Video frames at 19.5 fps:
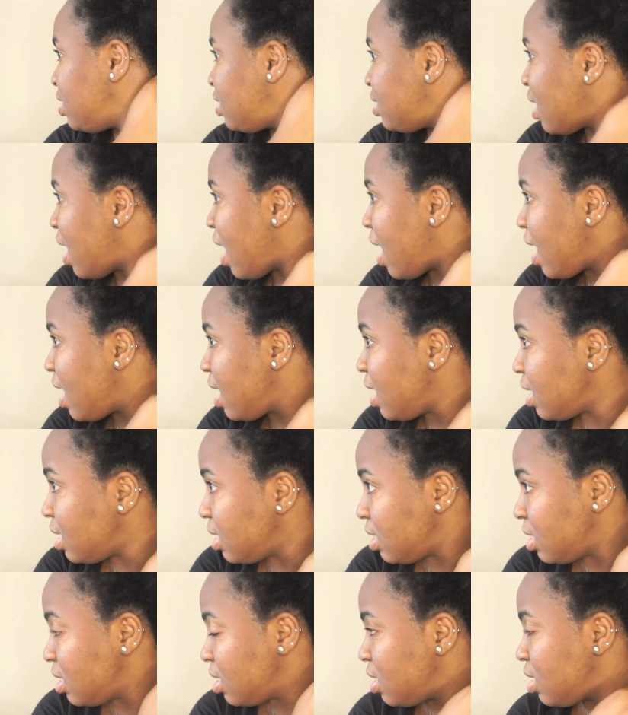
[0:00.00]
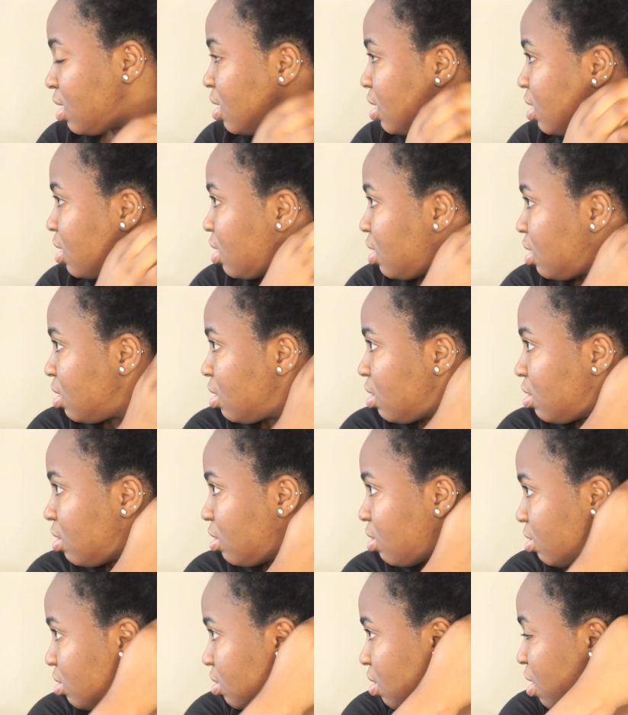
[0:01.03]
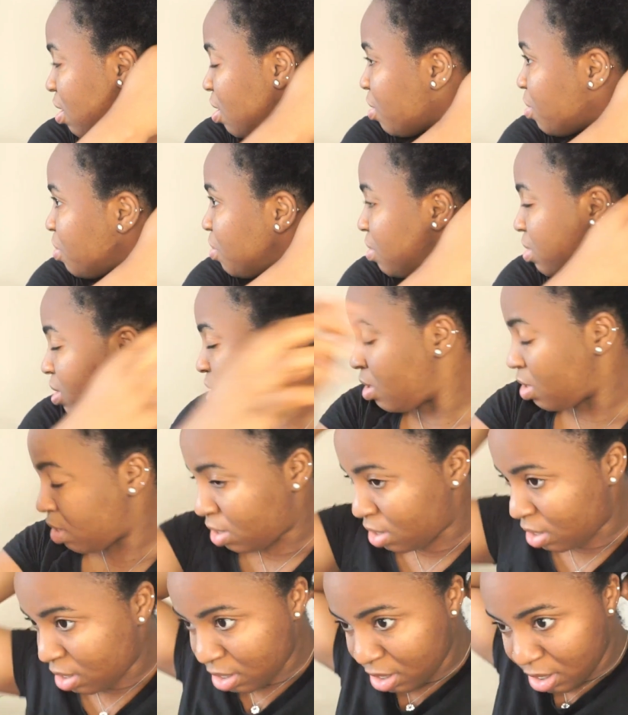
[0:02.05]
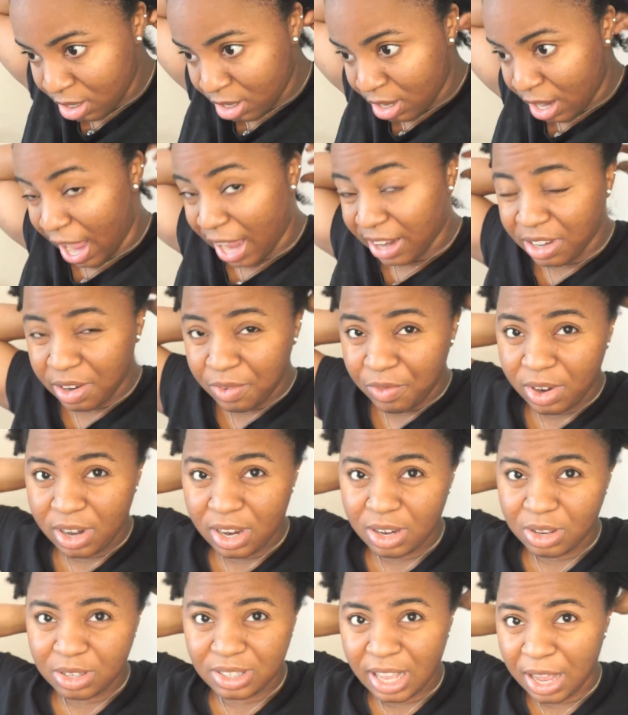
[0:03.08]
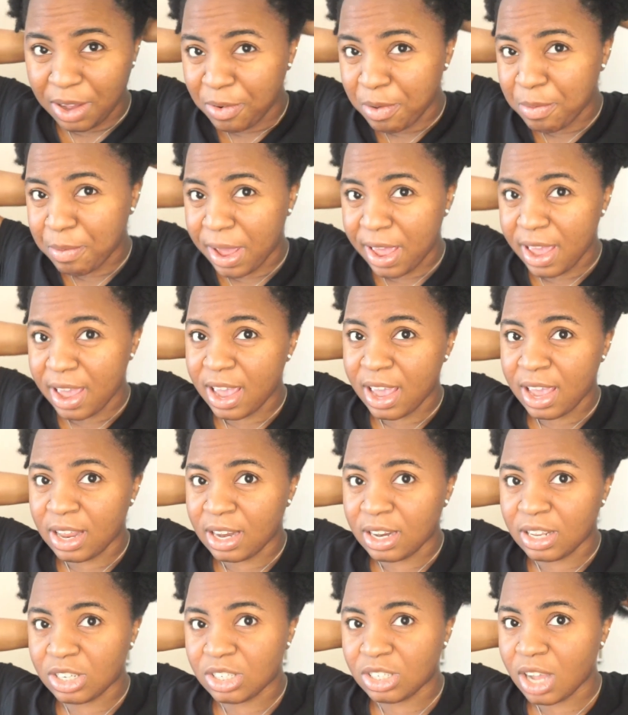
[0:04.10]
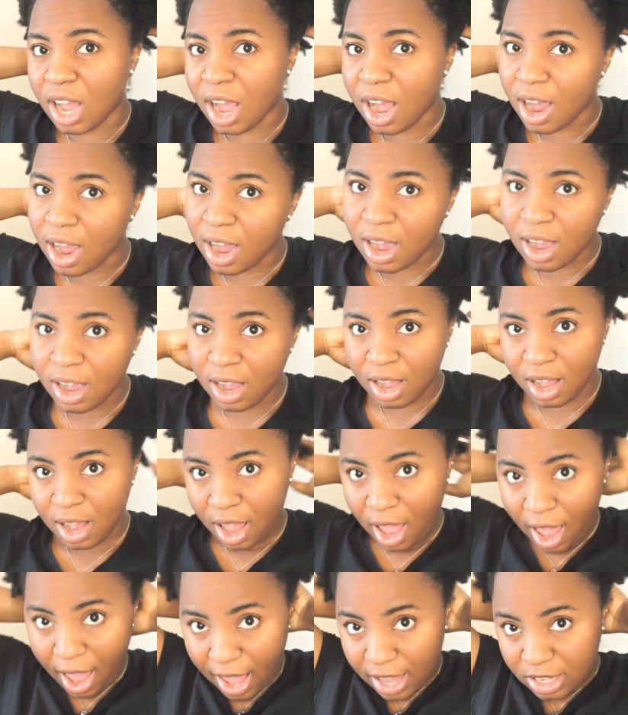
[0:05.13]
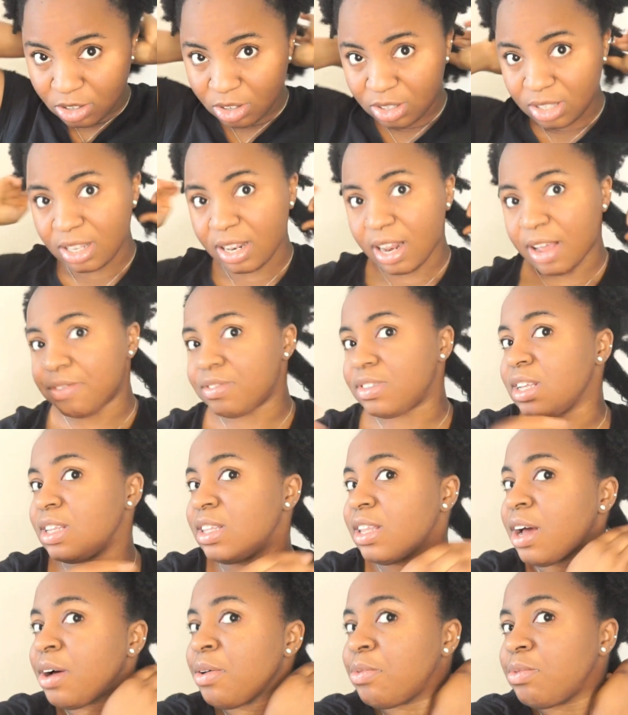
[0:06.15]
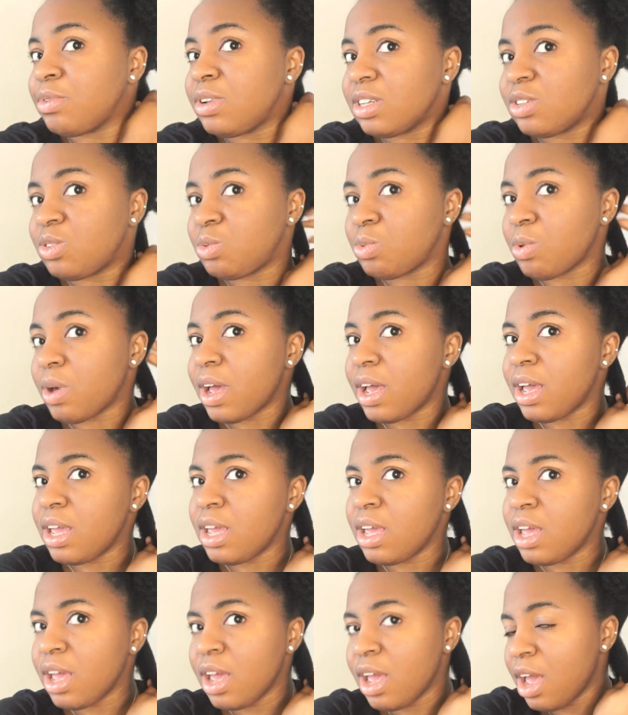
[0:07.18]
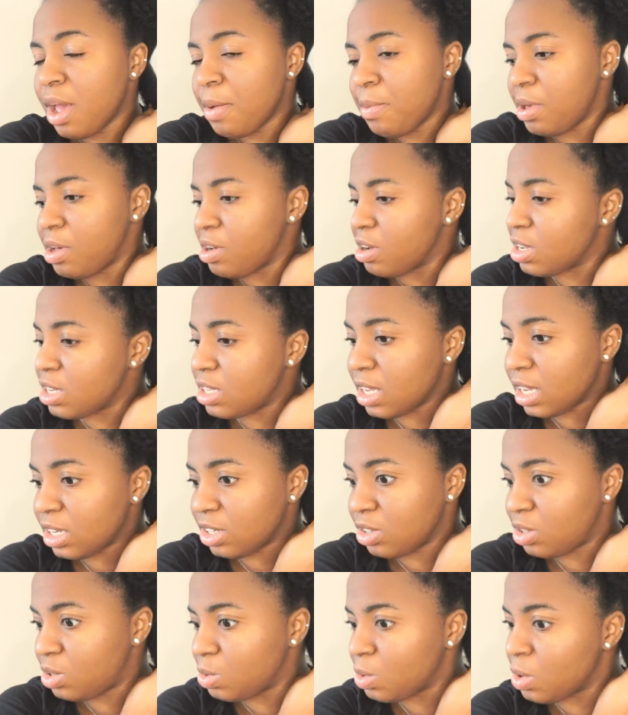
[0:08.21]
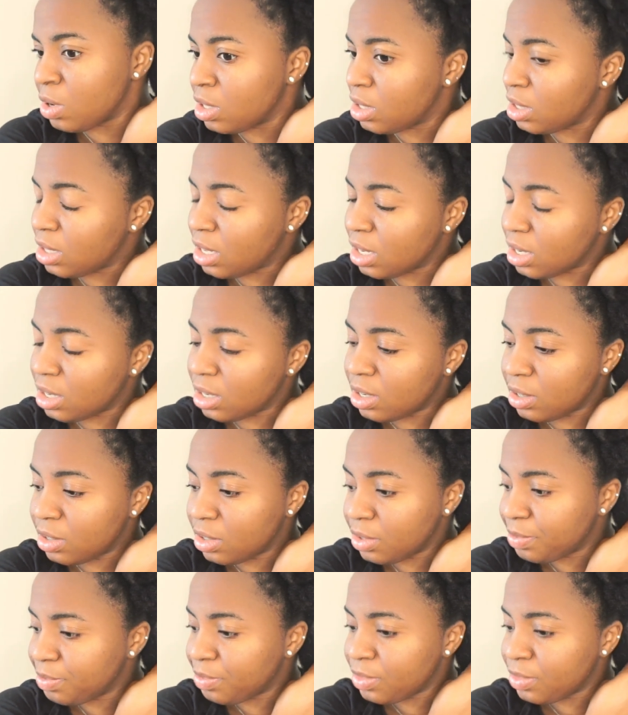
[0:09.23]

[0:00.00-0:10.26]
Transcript: side. So I didn't really detangle my hair in the shower. I just left it this way because I just want the